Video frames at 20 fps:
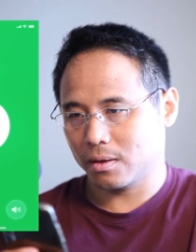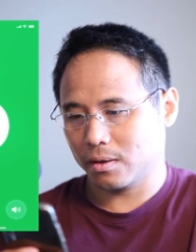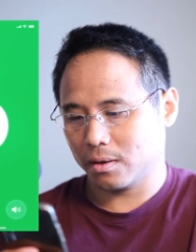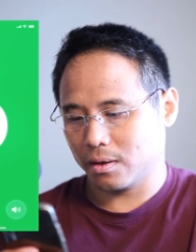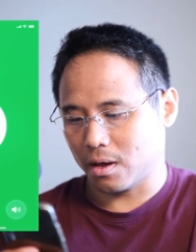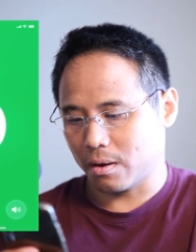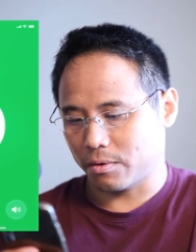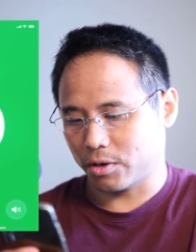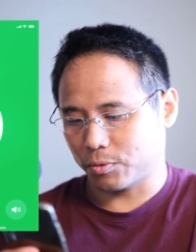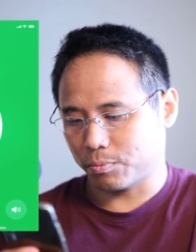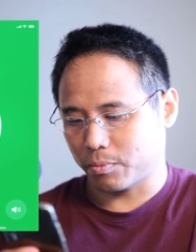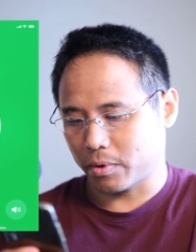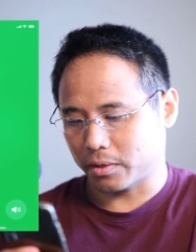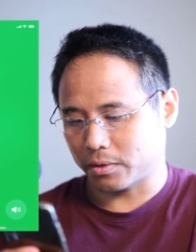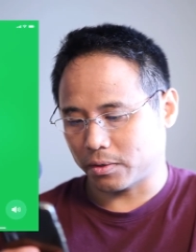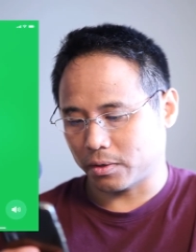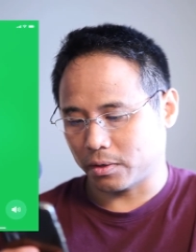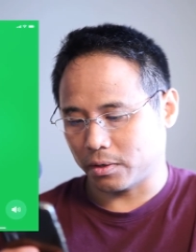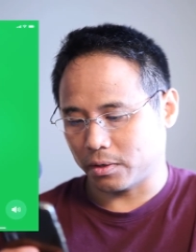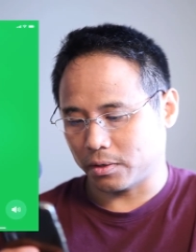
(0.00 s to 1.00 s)
Okay, I just
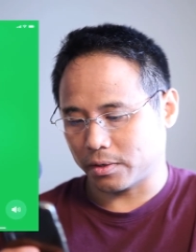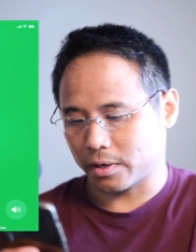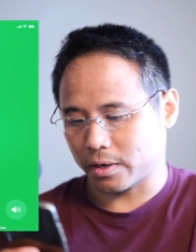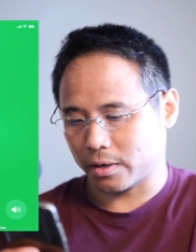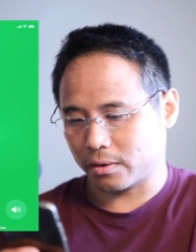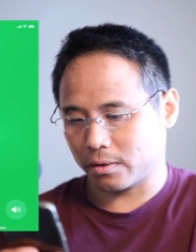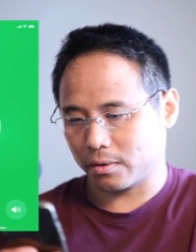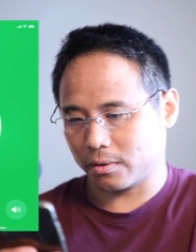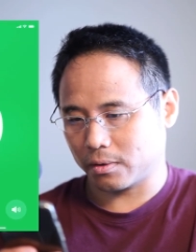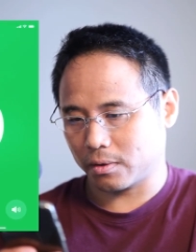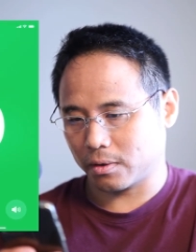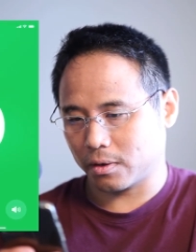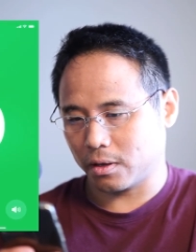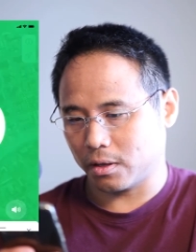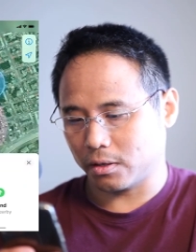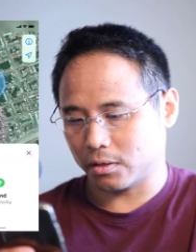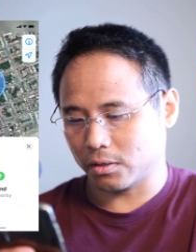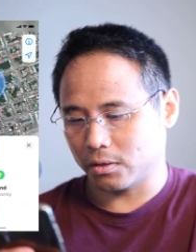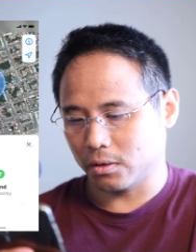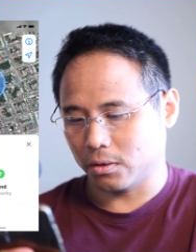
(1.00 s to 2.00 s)
pressed on the sound. Okay,
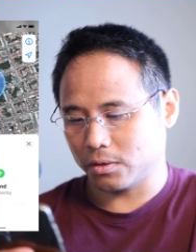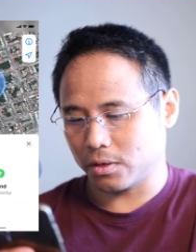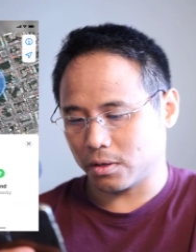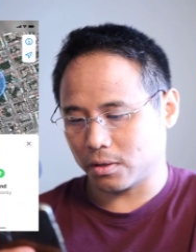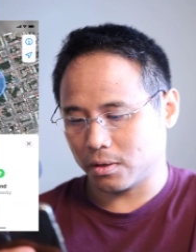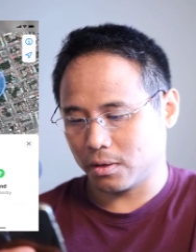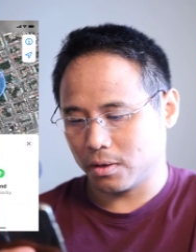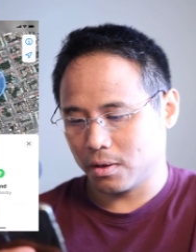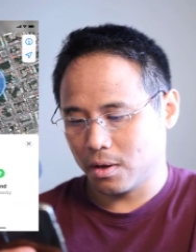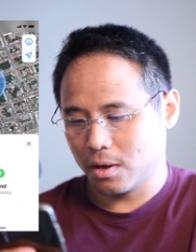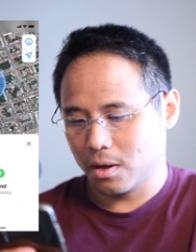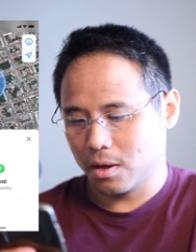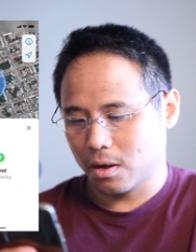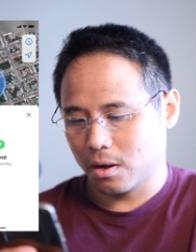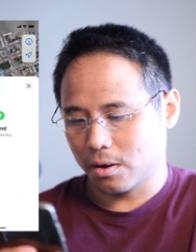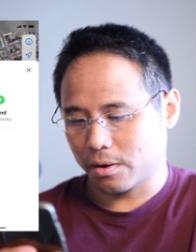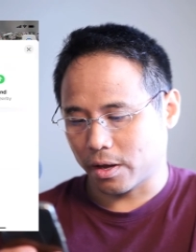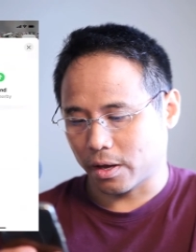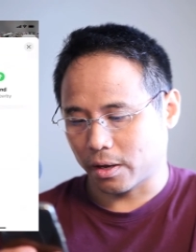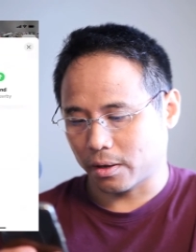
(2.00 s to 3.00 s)
let's close it.
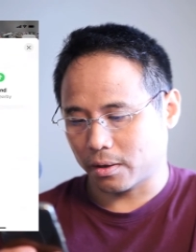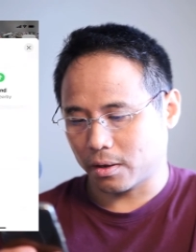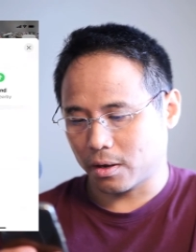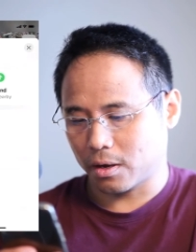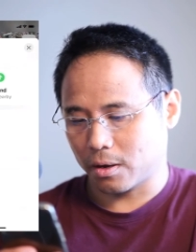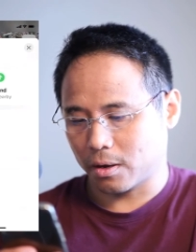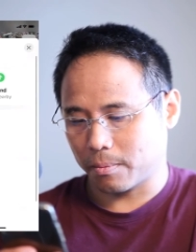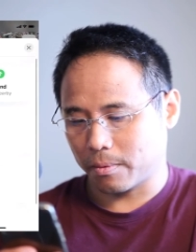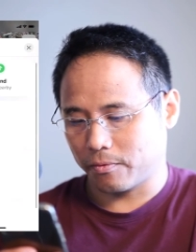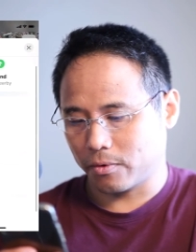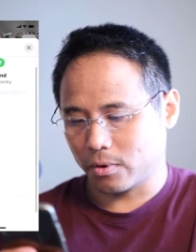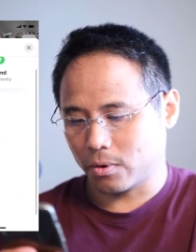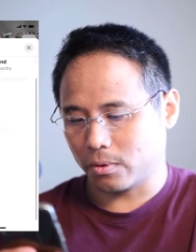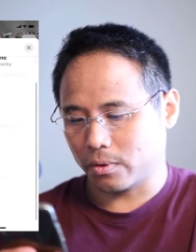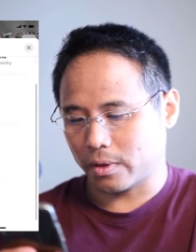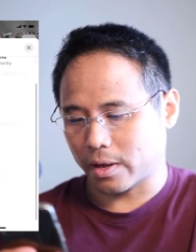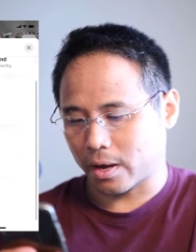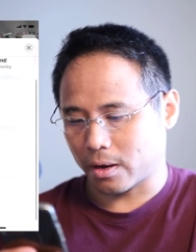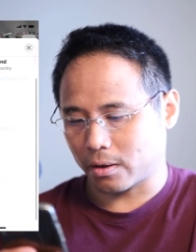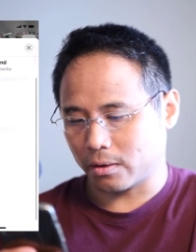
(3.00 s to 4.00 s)
Okay, if you go
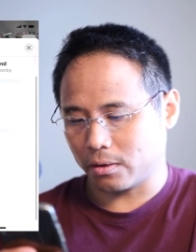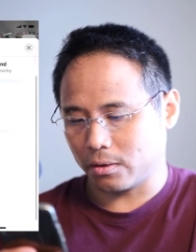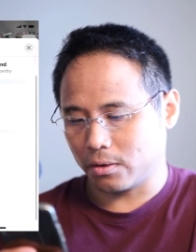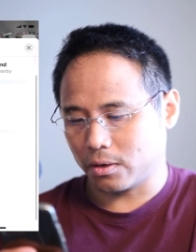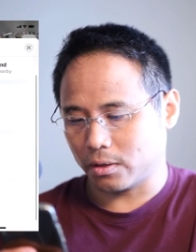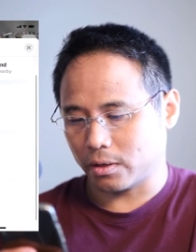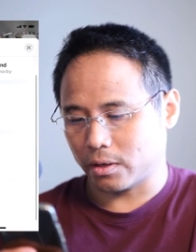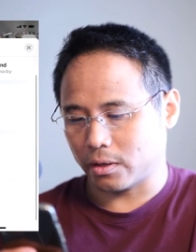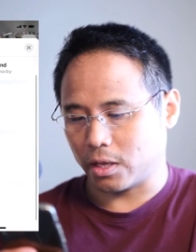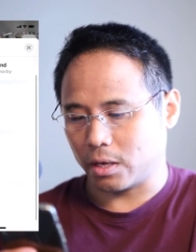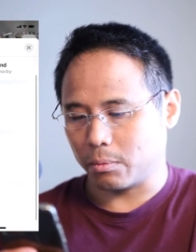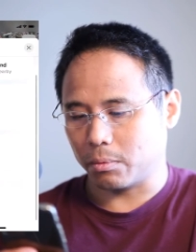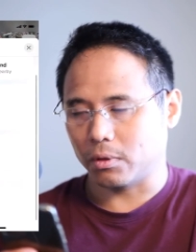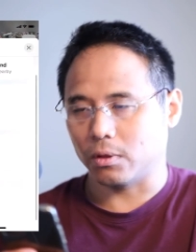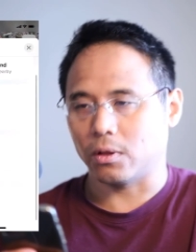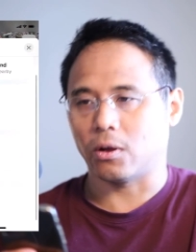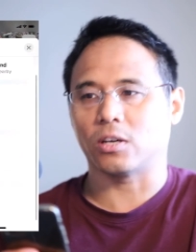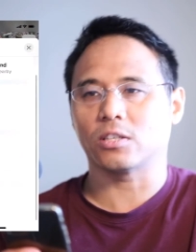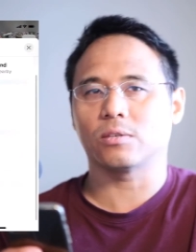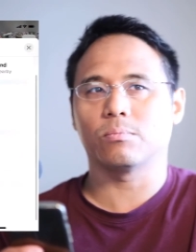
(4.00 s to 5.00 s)
down, you can enable
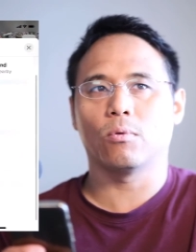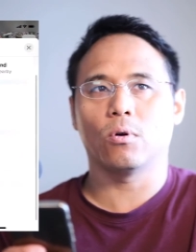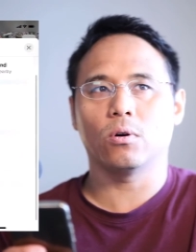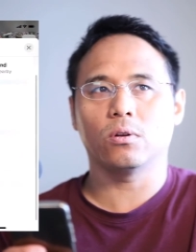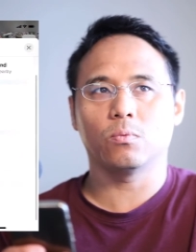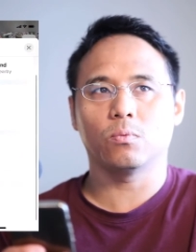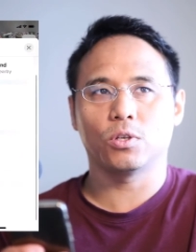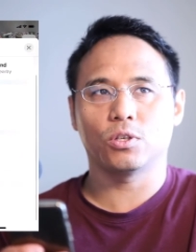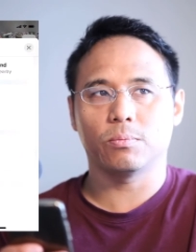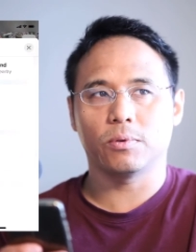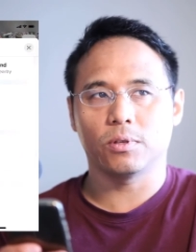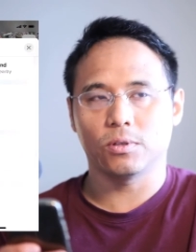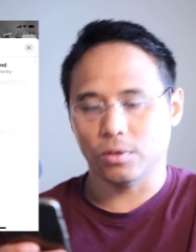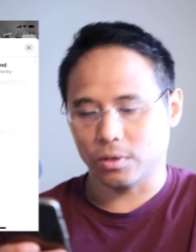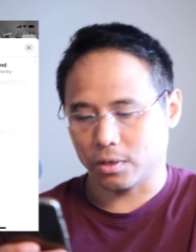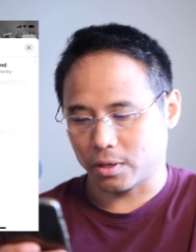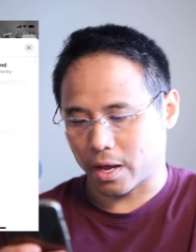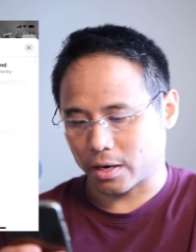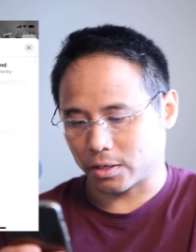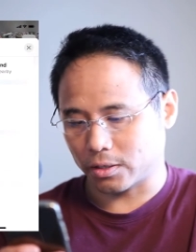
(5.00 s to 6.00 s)
lost mode, which means
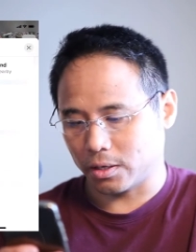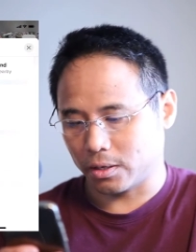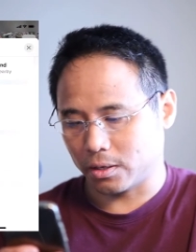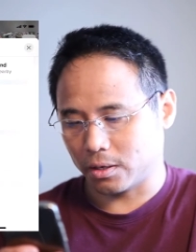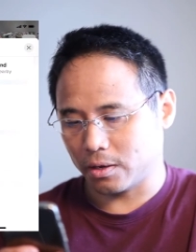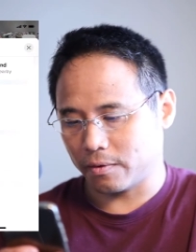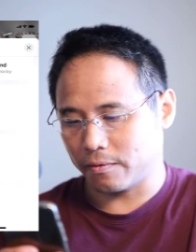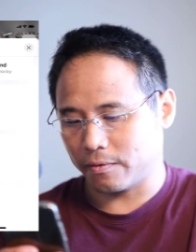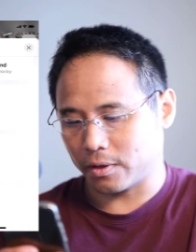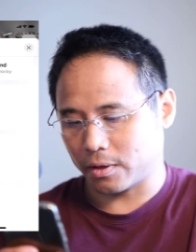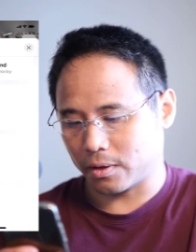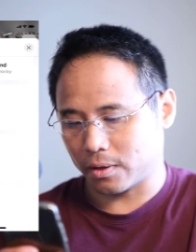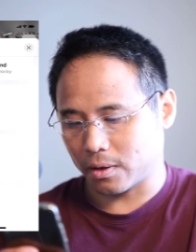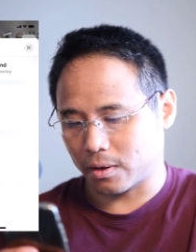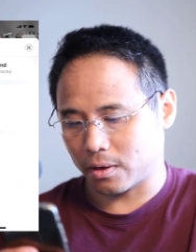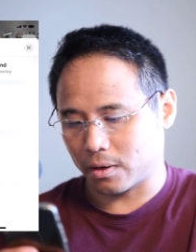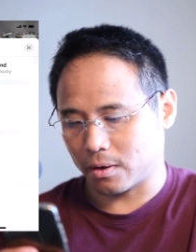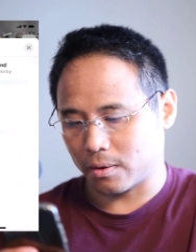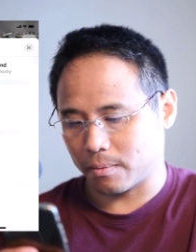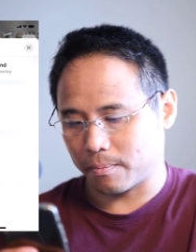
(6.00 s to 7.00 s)
you can actually give it,
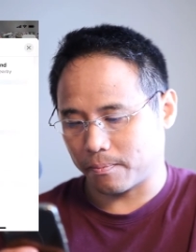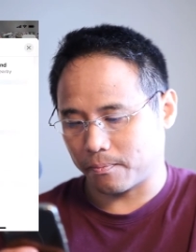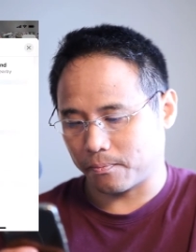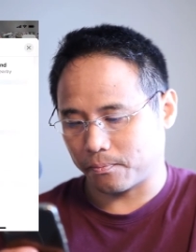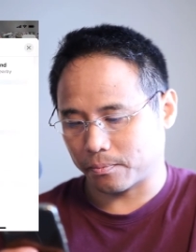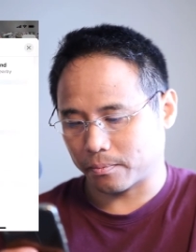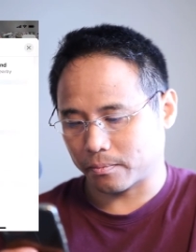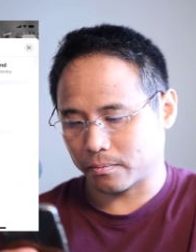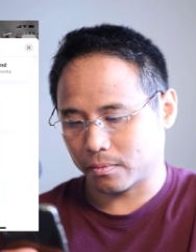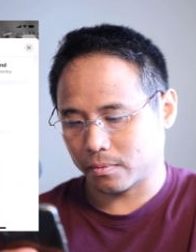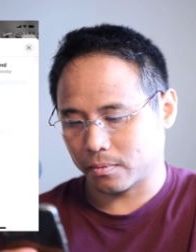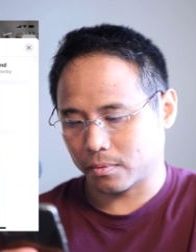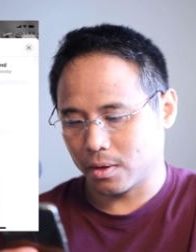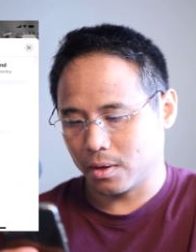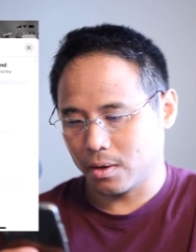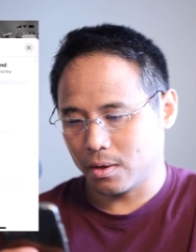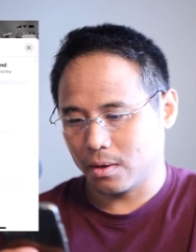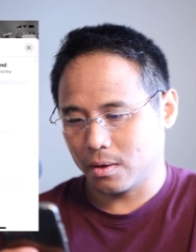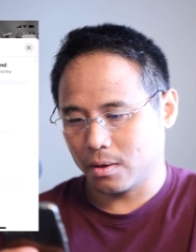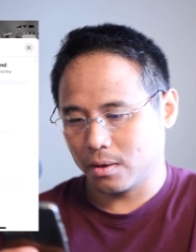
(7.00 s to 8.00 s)

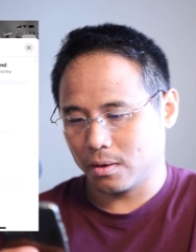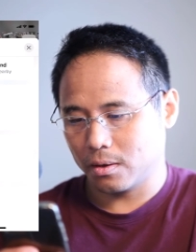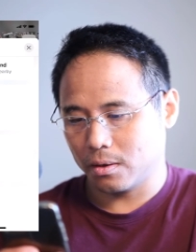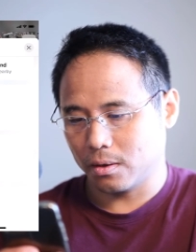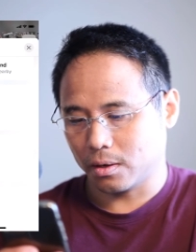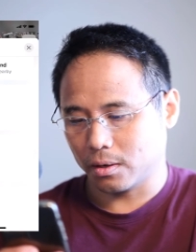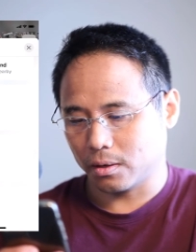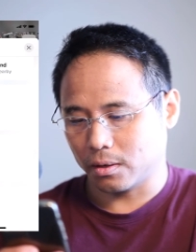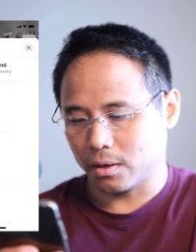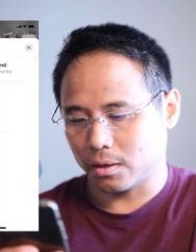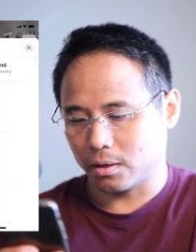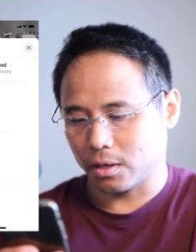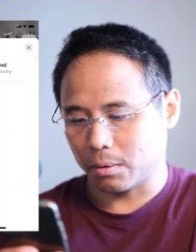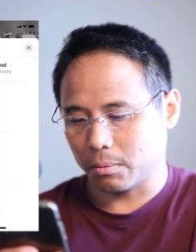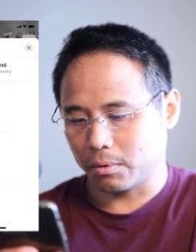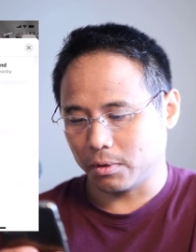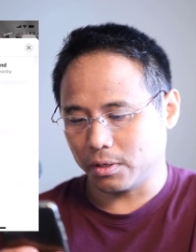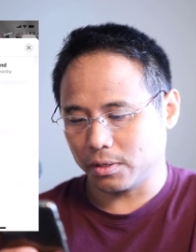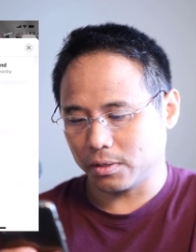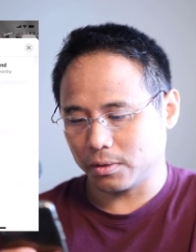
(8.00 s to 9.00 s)
you can
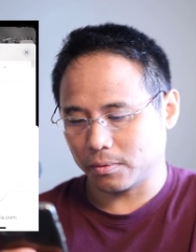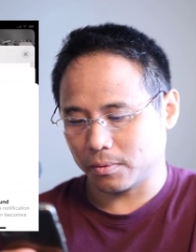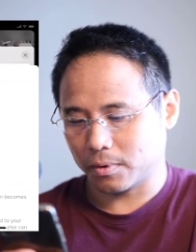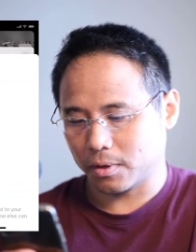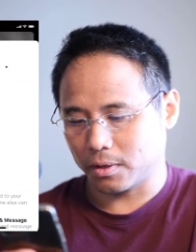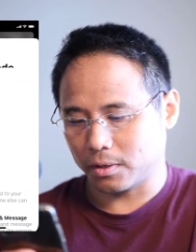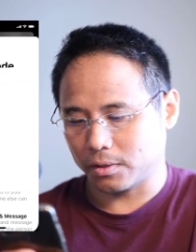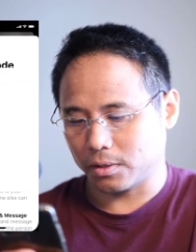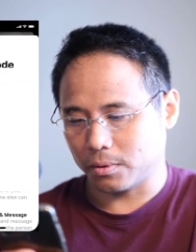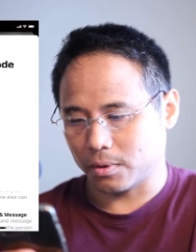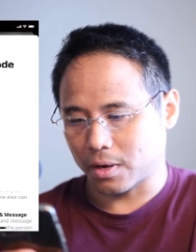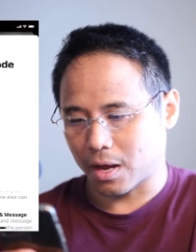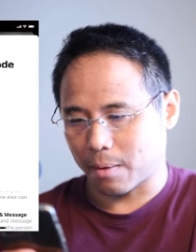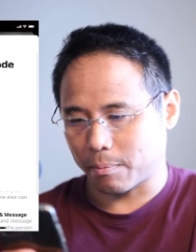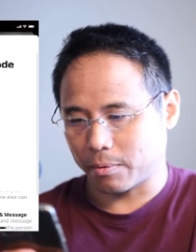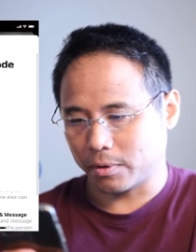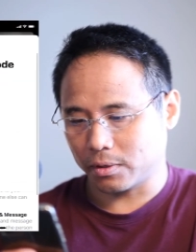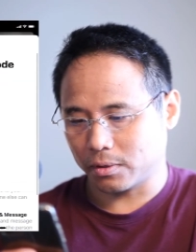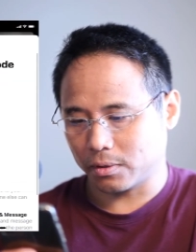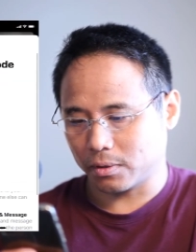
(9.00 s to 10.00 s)
enable this, and let's see what
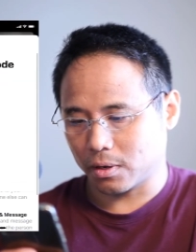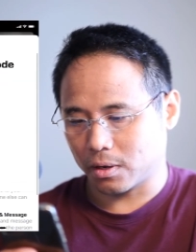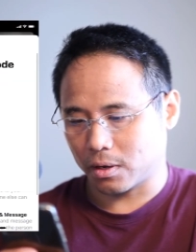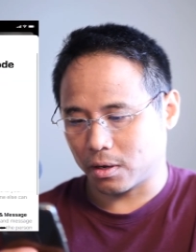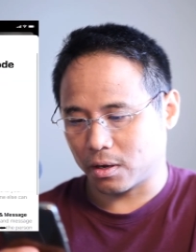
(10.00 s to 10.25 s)
happens.